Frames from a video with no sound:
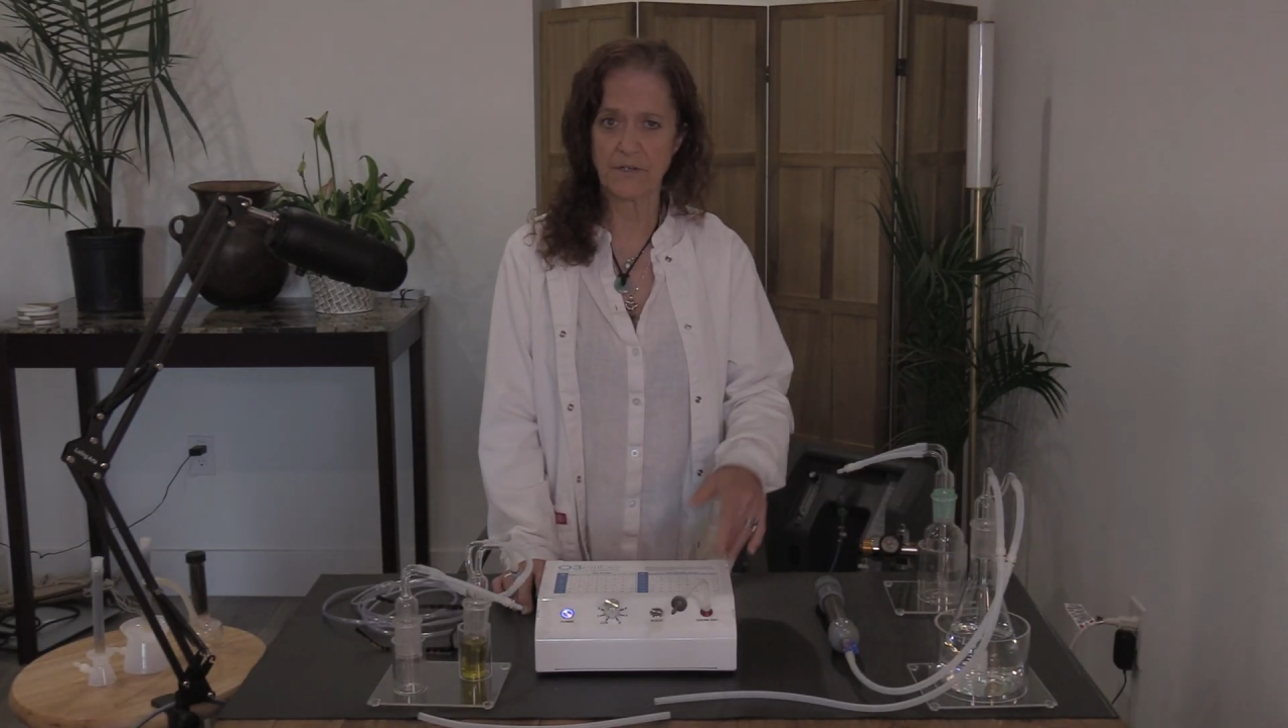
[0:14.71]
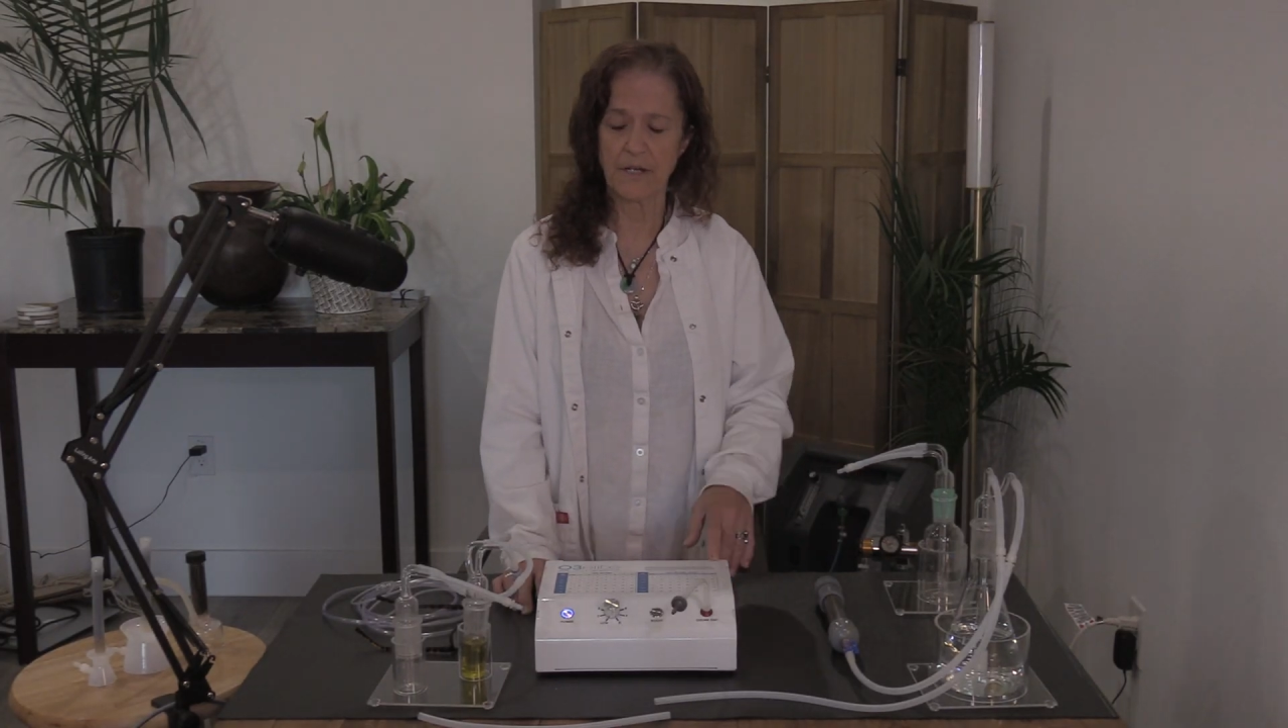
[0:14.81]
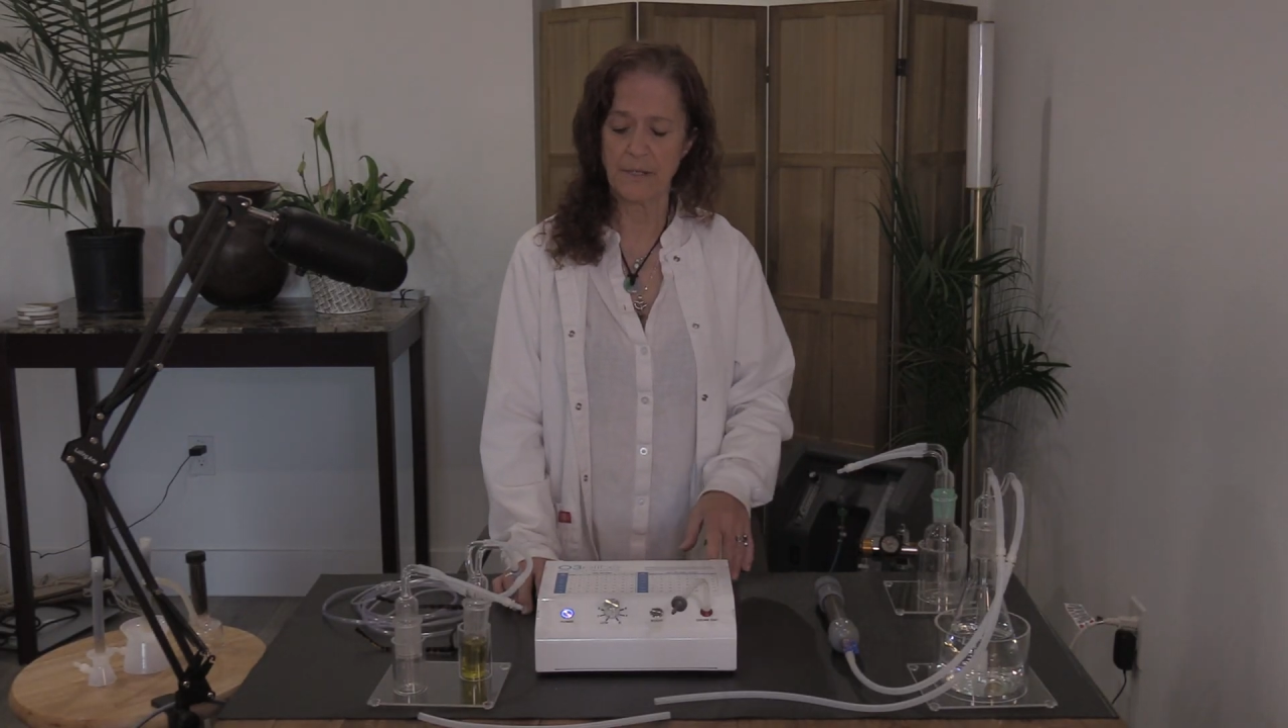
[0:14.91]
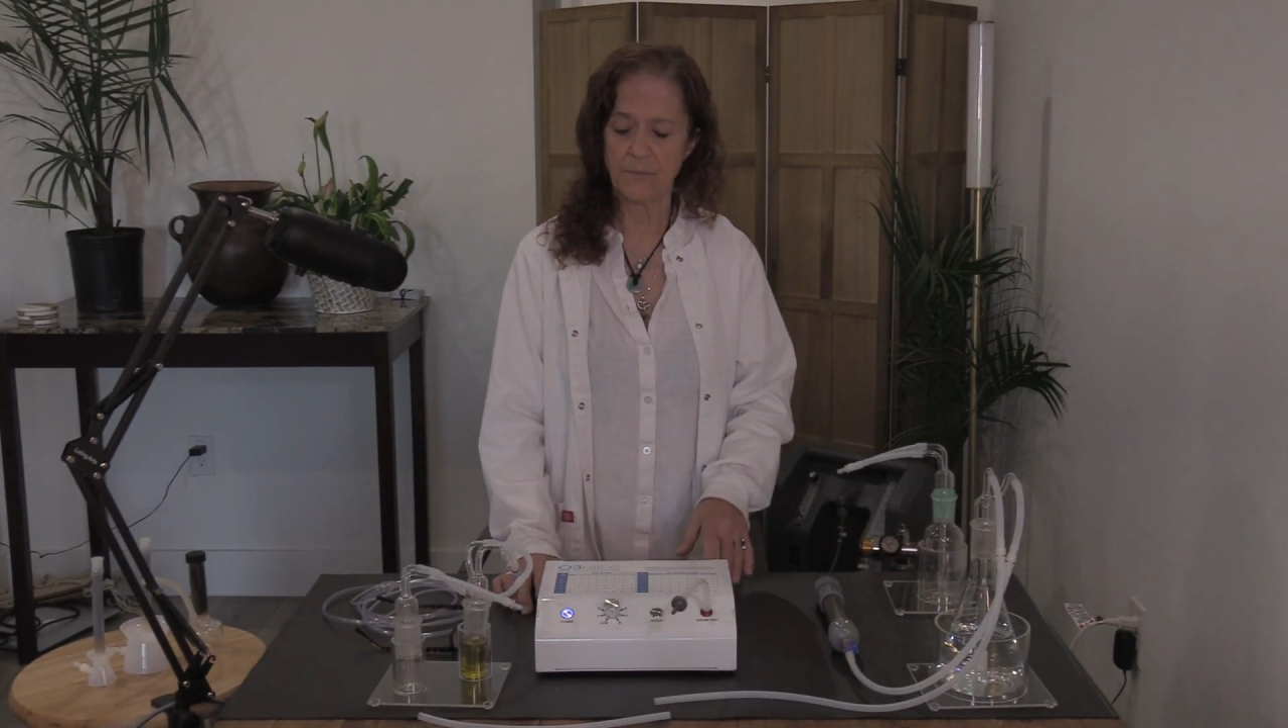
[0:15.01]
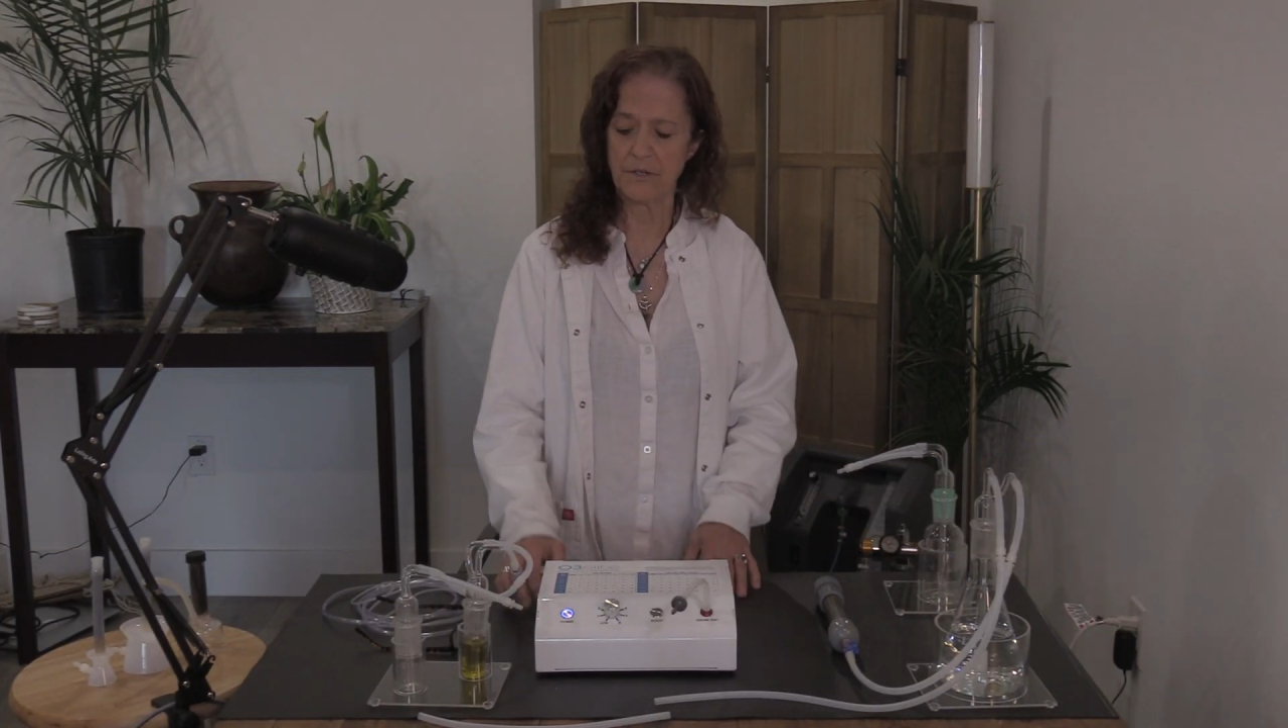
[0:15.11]

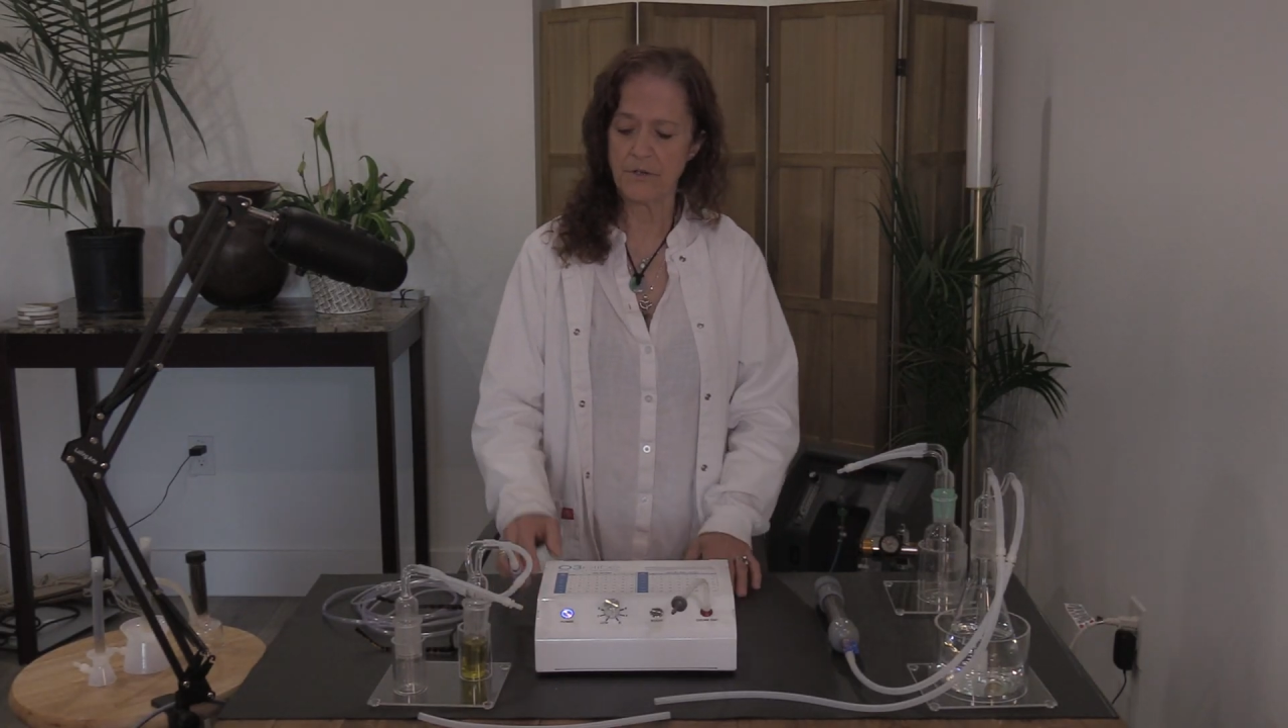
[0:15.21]
and when